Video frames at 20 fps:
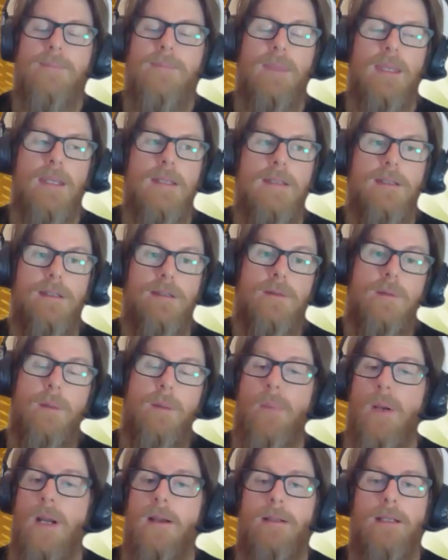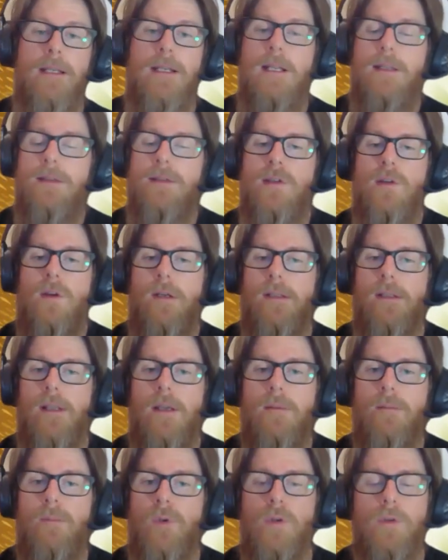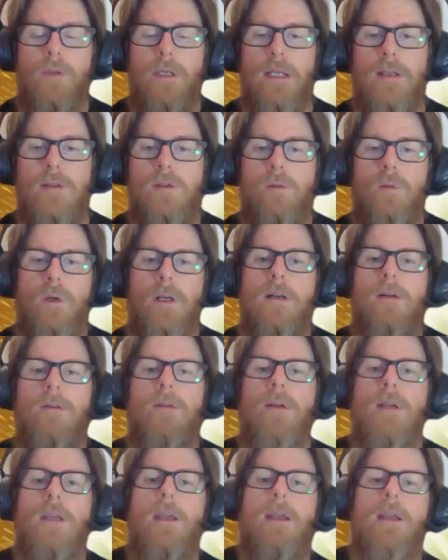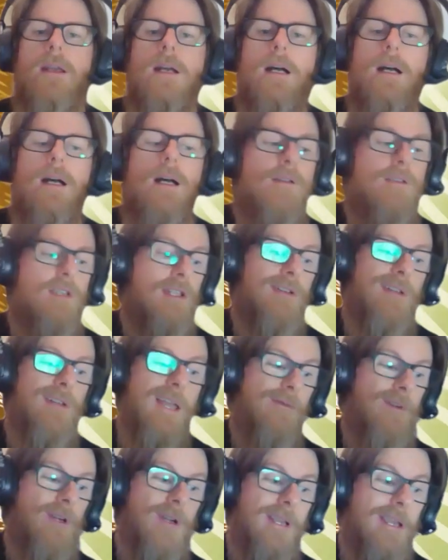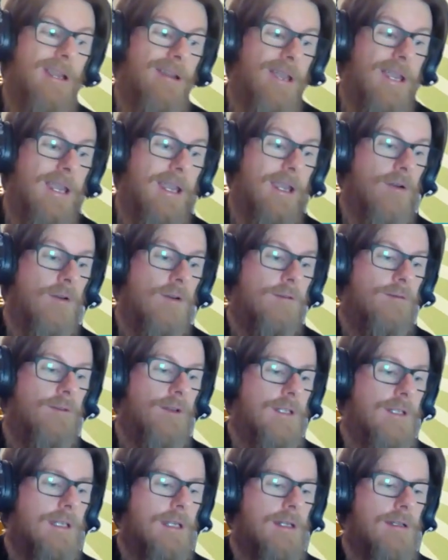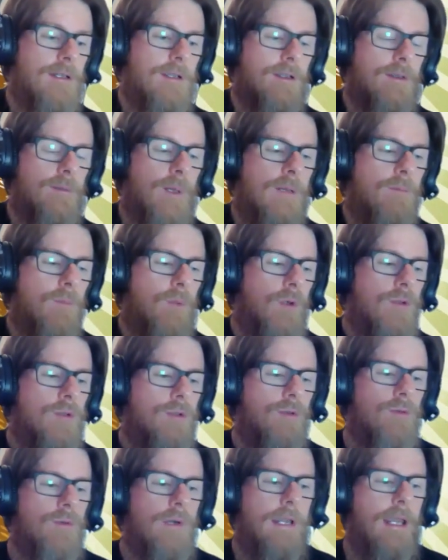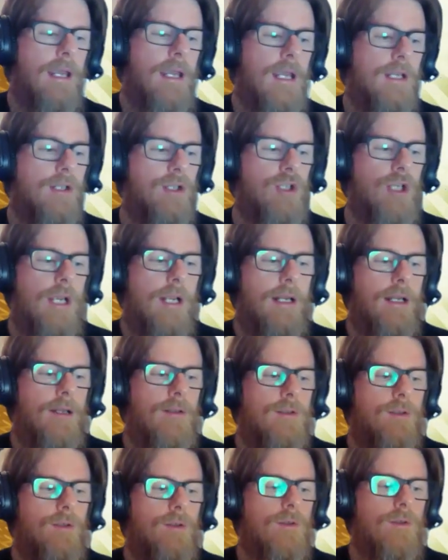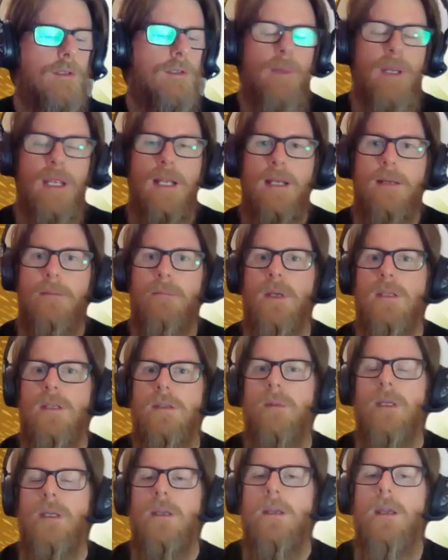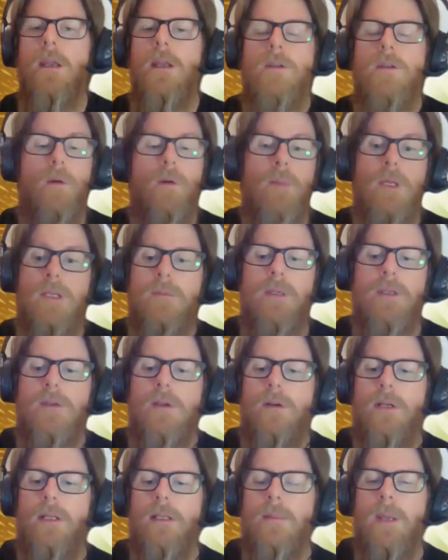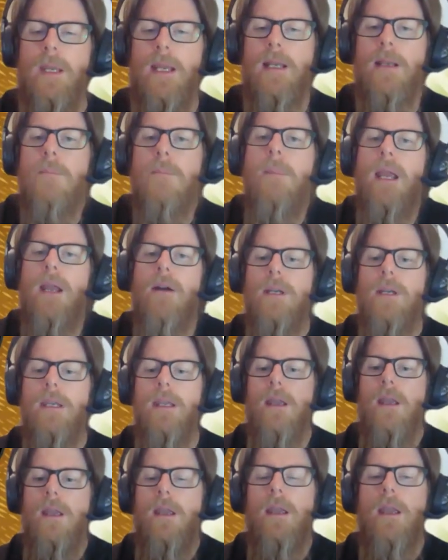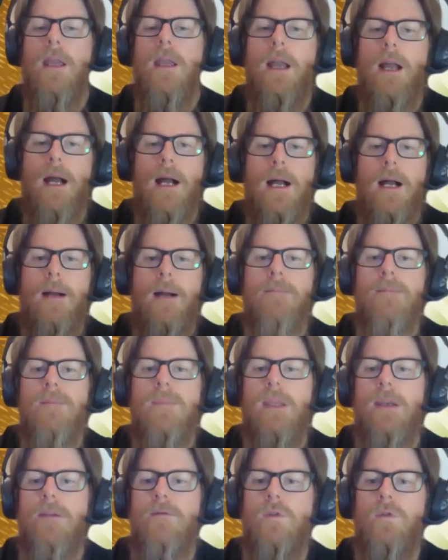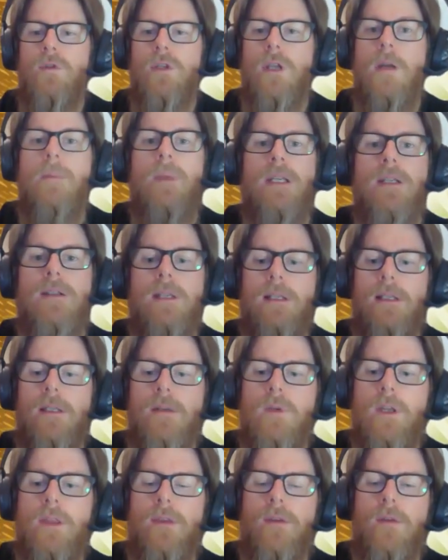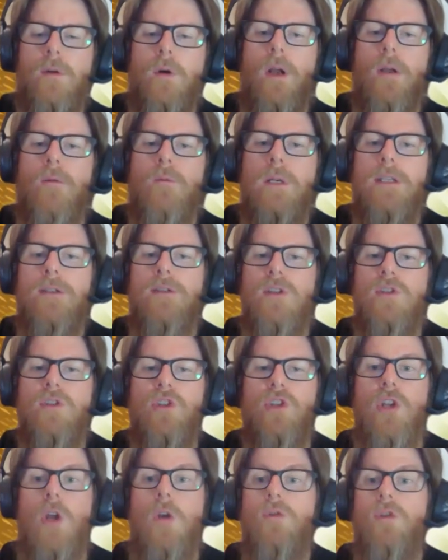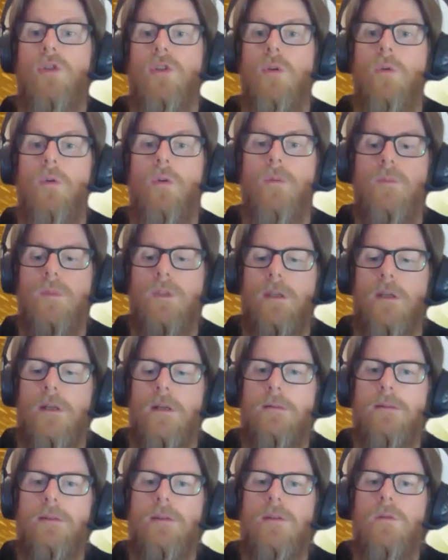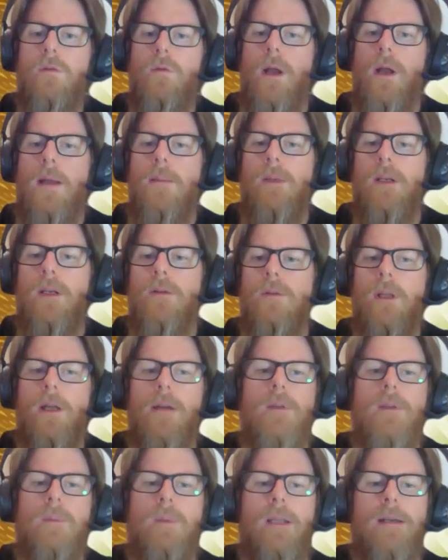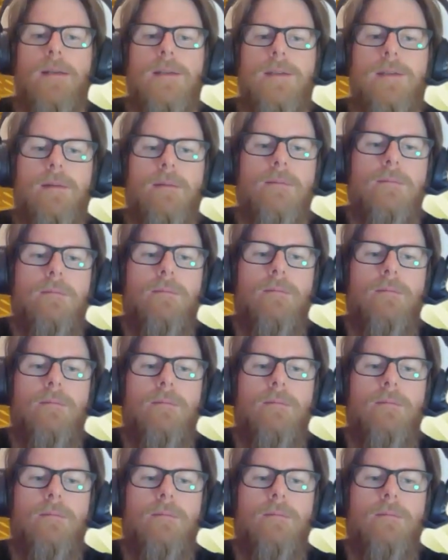There's apparently another cyclone brewing as well. Still haven't got our aircon fixed here, so it's been brutal. And shout out to Laban and Laban and Maui. They've also been dealing with high winds and snowstorms, so it's all happening all over the place.